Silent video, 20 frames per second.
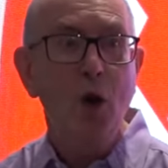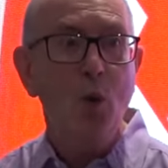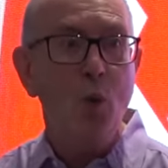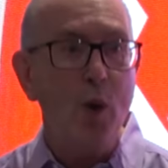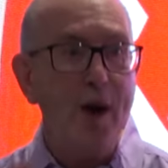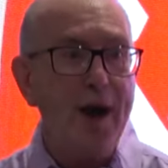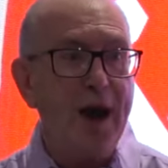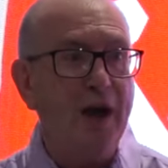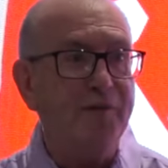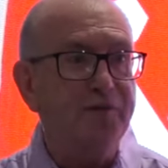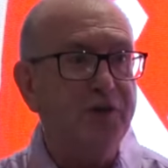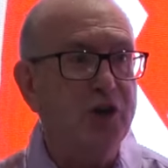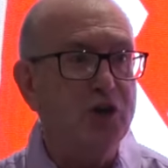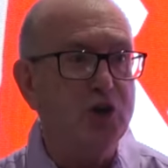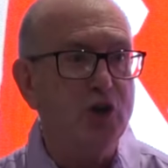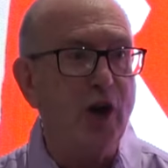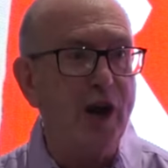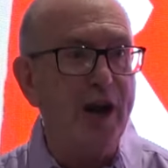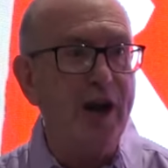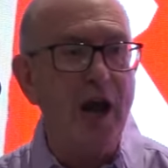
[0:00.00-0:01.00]
We have to
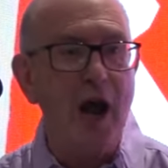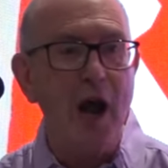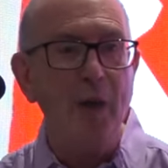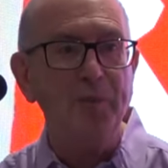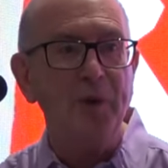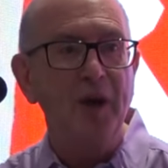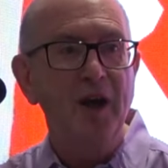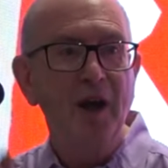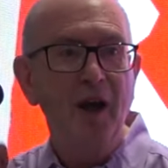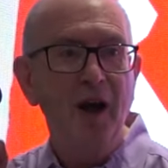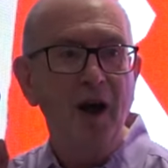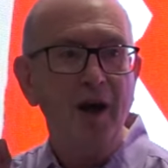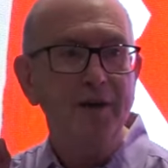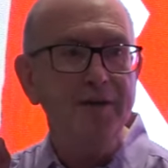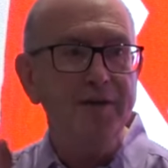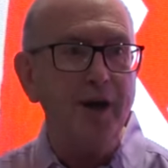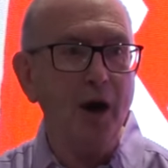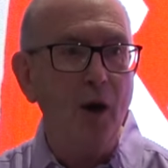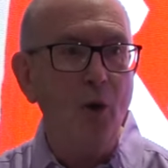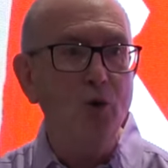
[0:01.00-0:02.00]
train up a
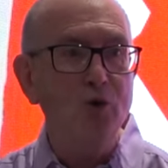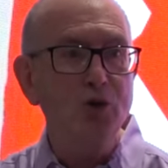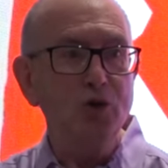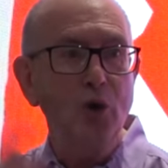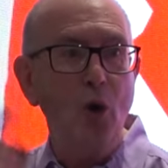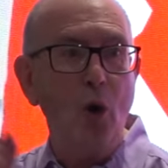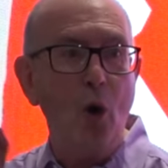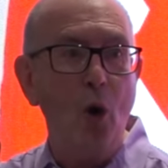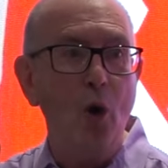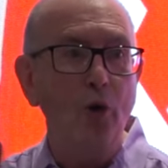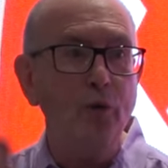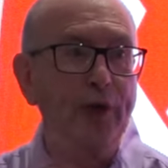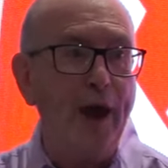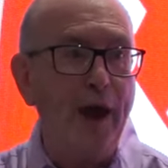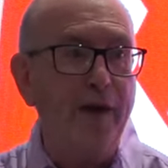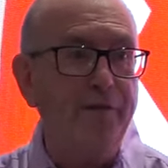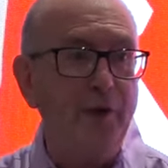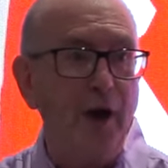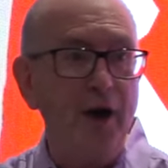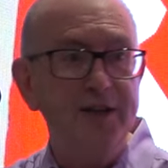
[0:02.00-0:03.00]
thousand or
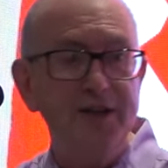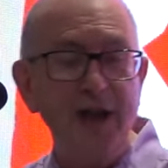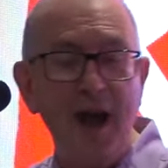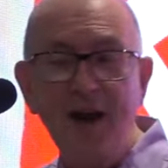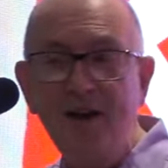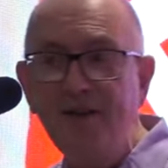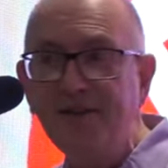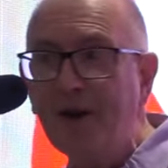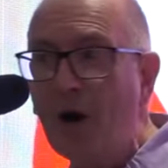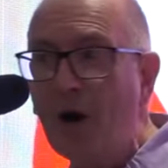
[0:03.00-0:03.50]
ten